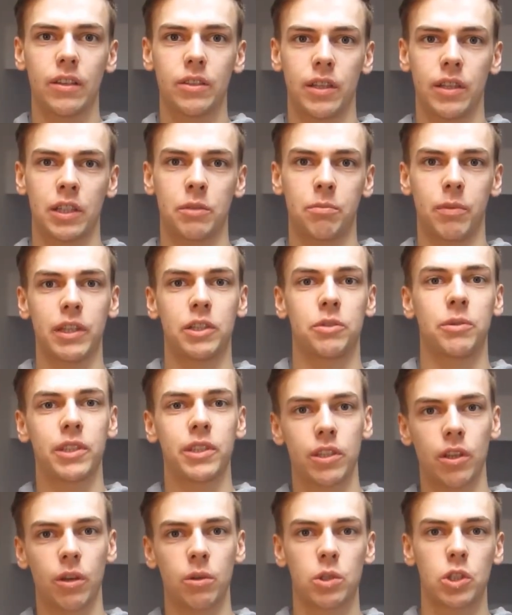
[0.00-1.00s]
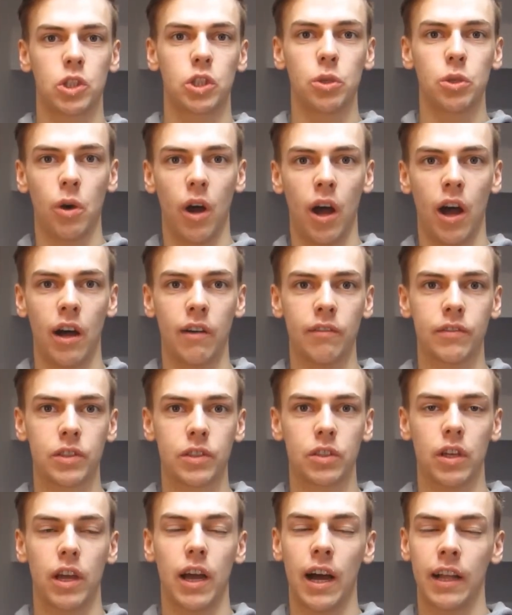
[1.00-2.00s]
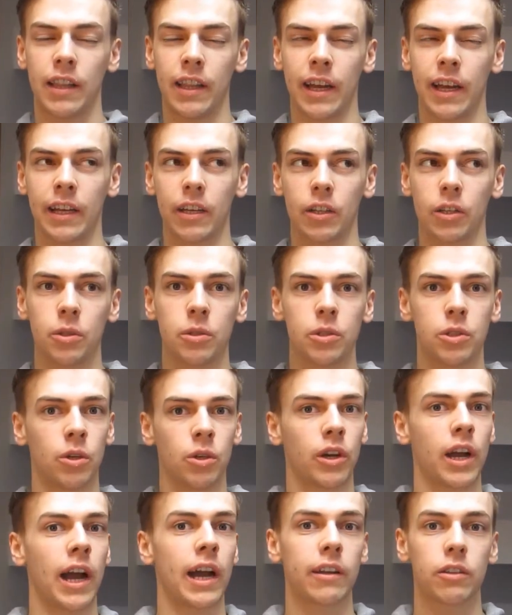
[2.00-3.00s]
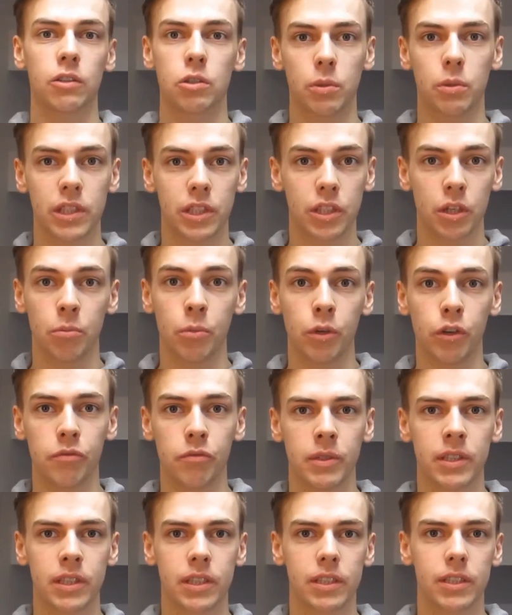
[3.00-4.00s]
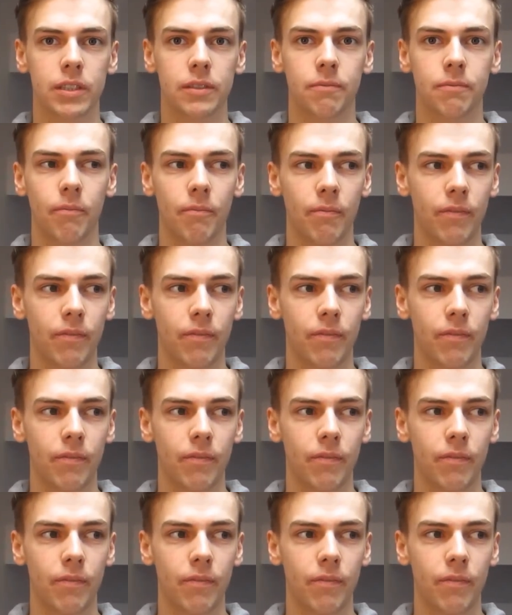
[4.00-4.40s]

So that splits you into those two halves, and that includes all kind of twisting movements.